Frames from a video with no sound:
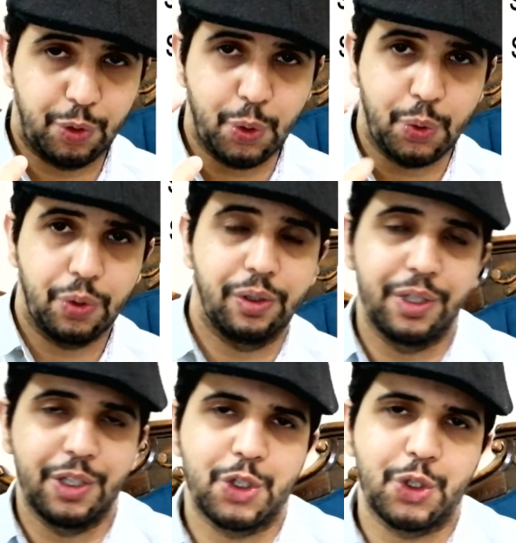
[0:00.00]
2.
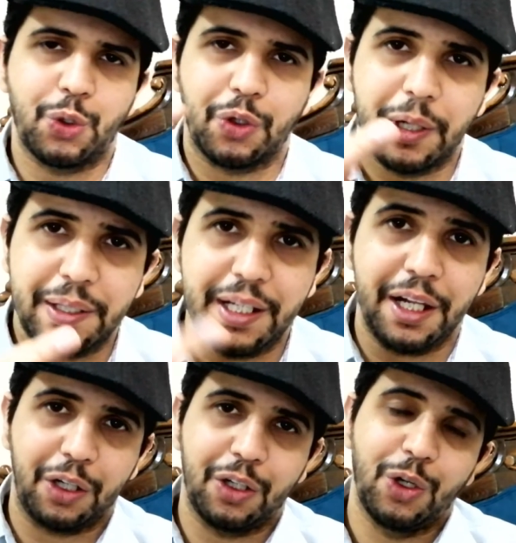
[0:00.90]
Shukran
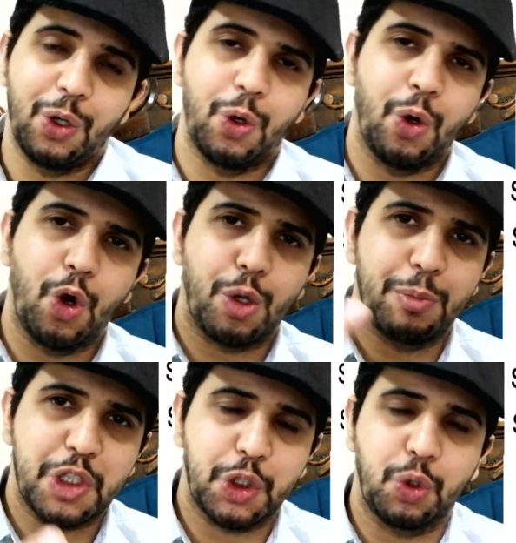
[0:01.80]
ilak or
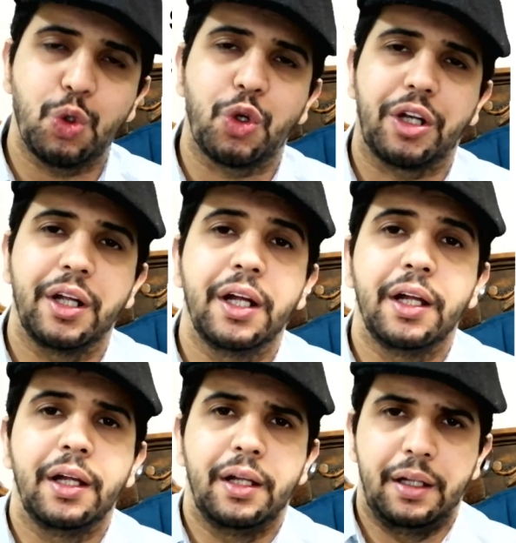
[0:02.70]
mashkur.
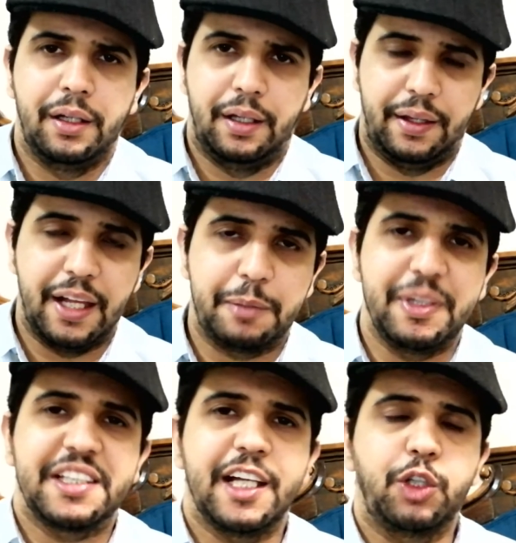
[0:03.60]
That
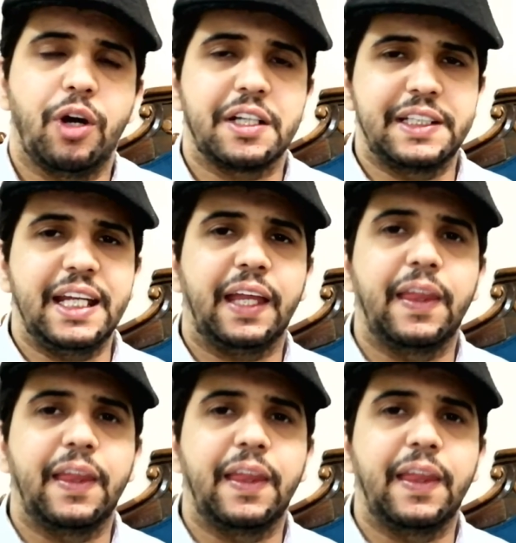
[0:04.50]
means that you are saying